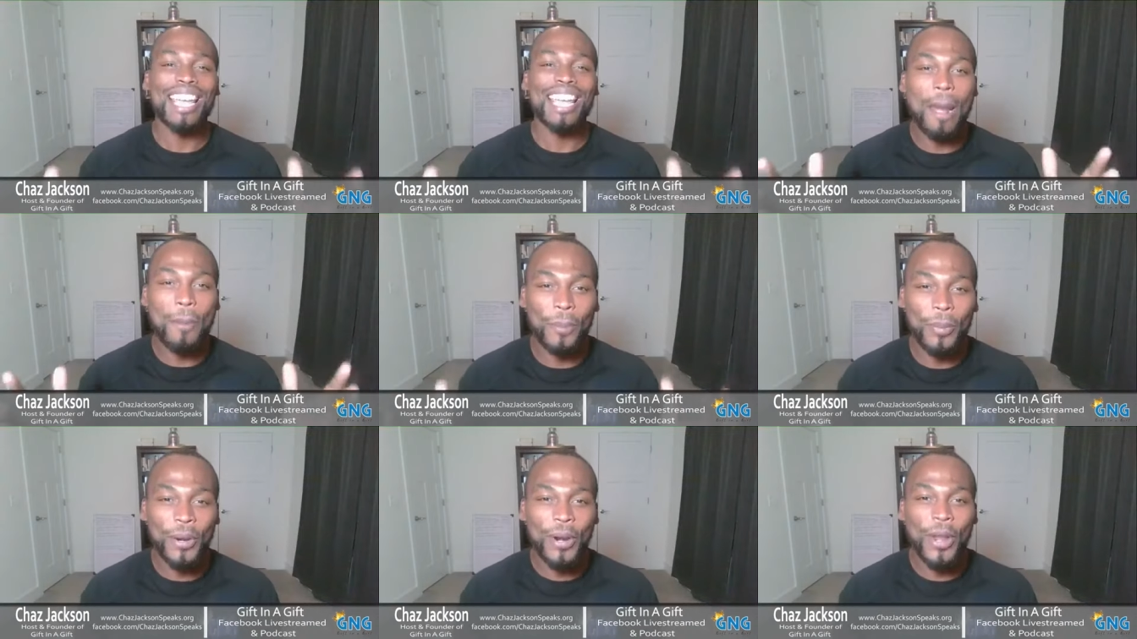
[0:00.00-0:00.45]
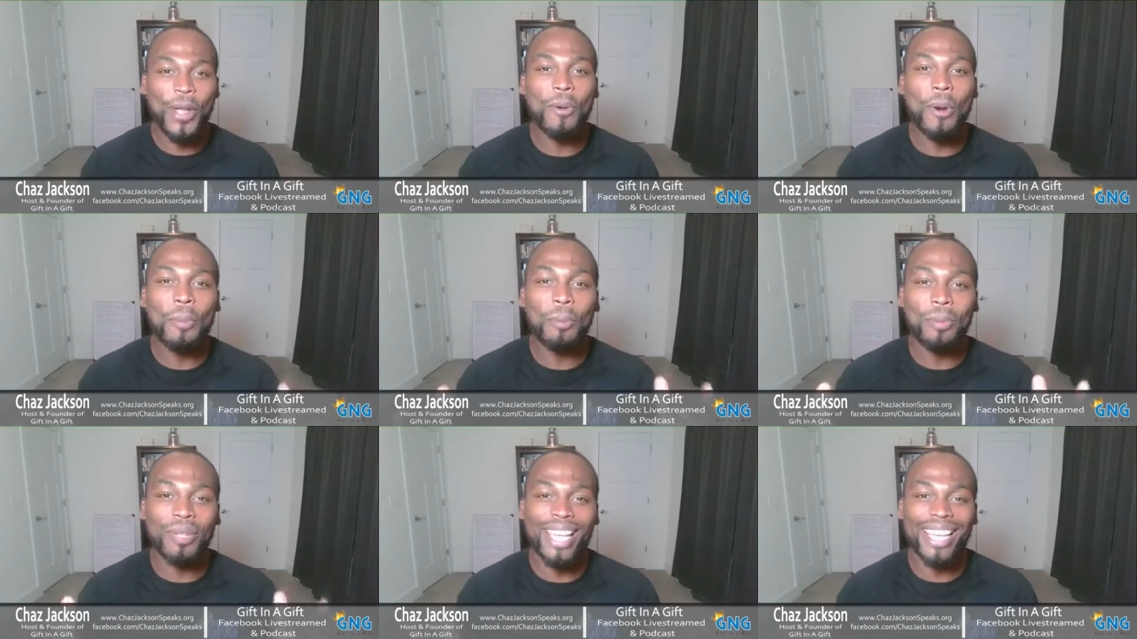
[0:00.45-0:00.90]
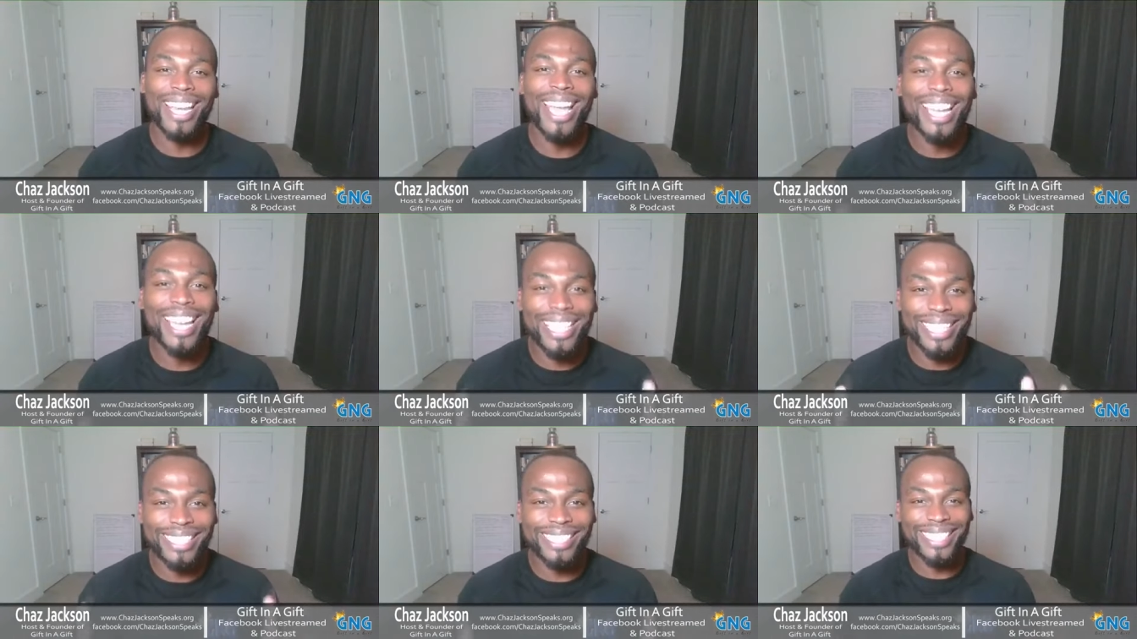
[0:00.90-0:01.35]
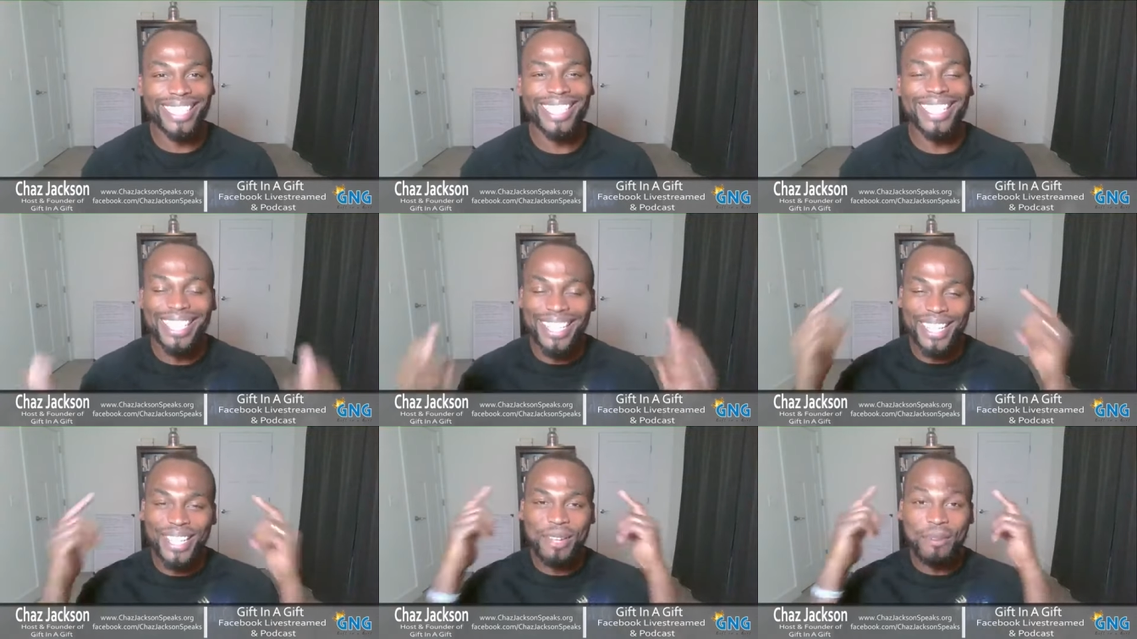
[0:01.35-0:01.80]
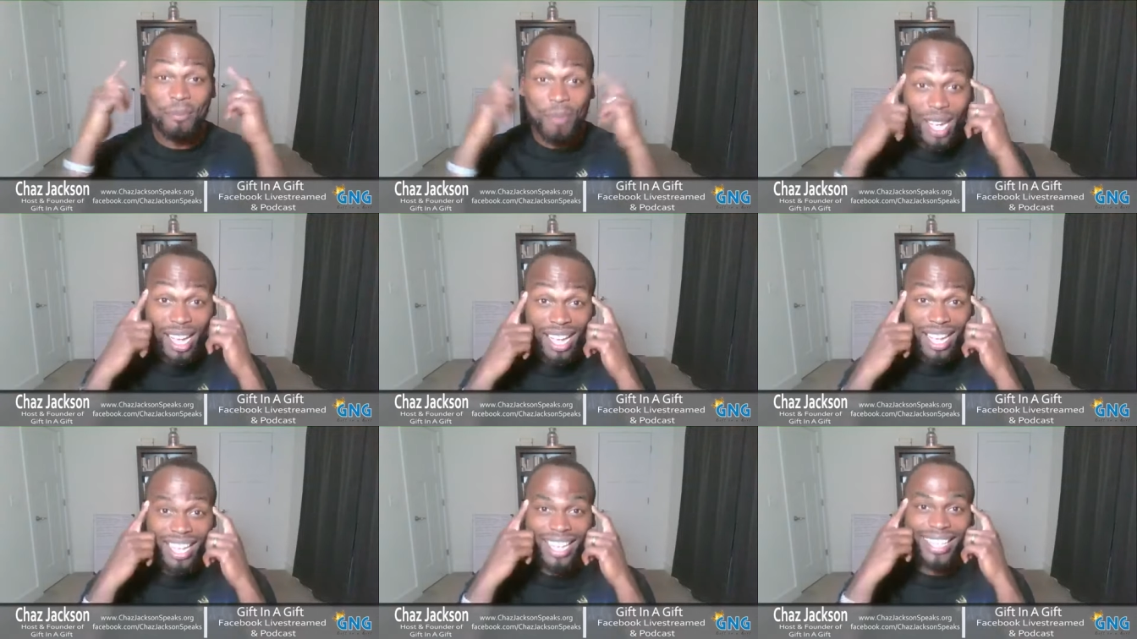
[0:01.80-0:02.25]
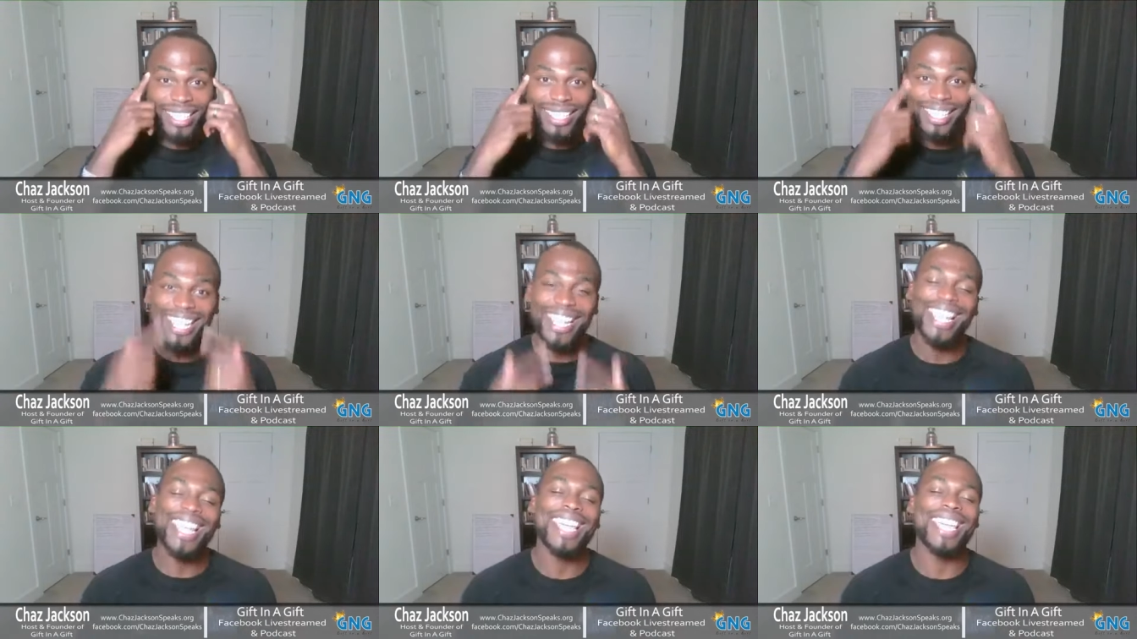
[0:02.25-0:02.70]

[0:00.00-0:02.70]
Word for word: that I pray will plant like a seed in your mind